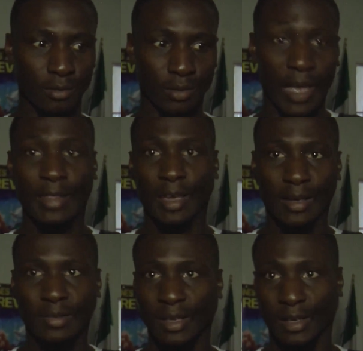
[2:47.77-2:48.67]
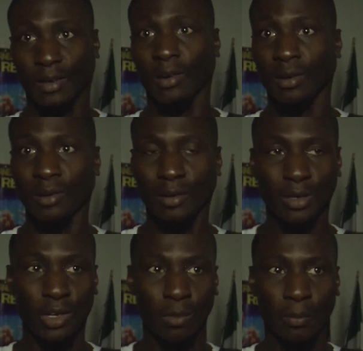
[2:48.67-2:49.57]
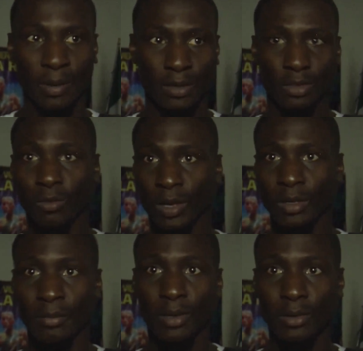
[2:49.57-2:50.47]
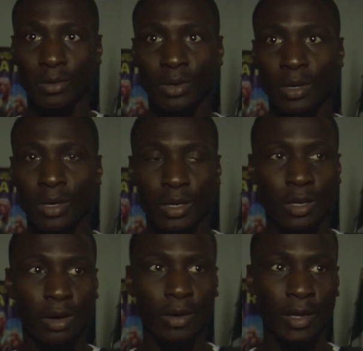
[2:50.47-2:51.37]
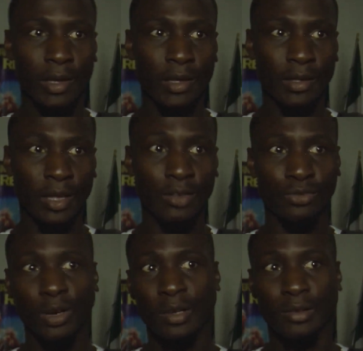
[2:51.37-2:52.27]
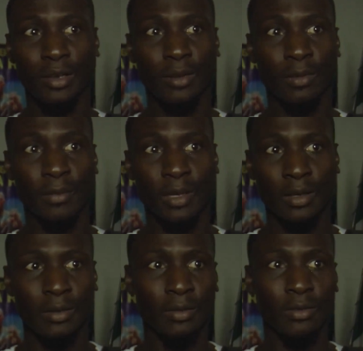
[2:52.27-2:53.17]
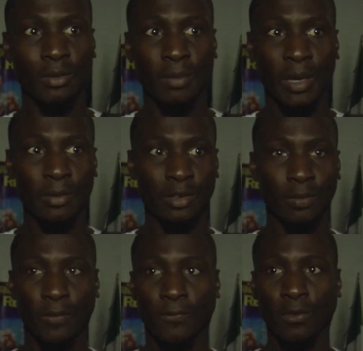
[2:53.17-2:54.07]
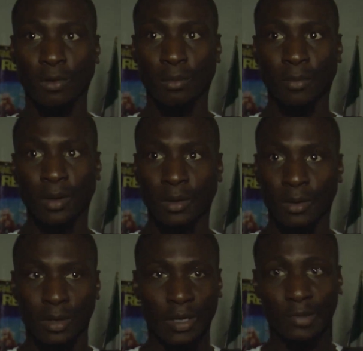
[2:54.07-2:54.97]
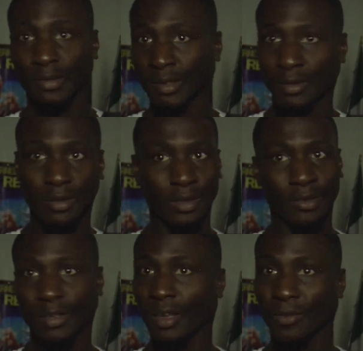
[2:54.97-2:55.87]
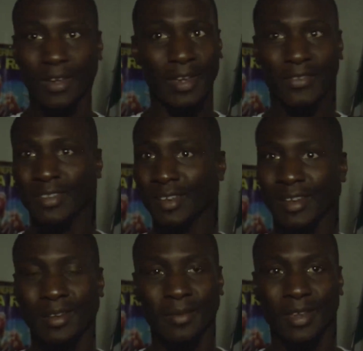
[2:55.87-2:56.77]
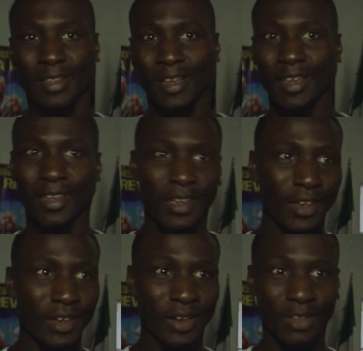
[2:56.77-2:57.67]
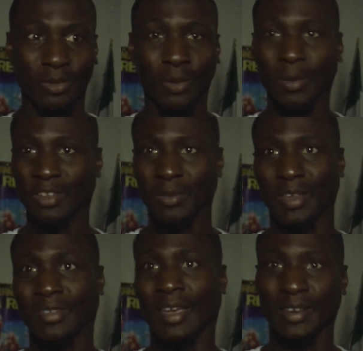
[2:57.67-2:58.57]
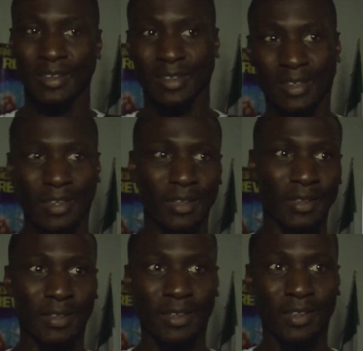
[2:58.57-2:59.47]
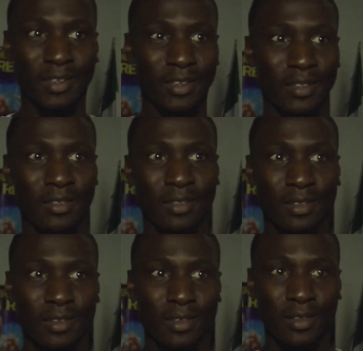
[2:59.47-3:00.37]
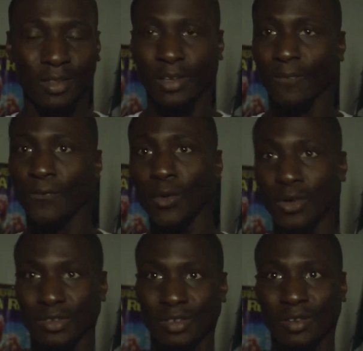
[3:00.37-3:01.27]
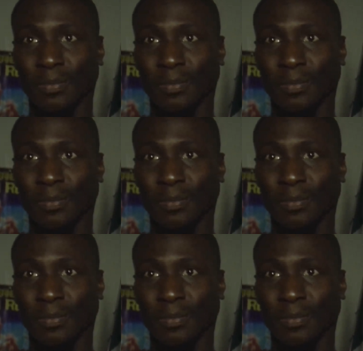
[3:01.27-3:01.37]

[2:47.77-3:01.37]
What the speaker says: not that excited at all, you know, but being somewhere in the middle. You know, and that's translated with me to be able to perform consistently the same way every time. And, like, you know, that's what makes me excited and looking forward to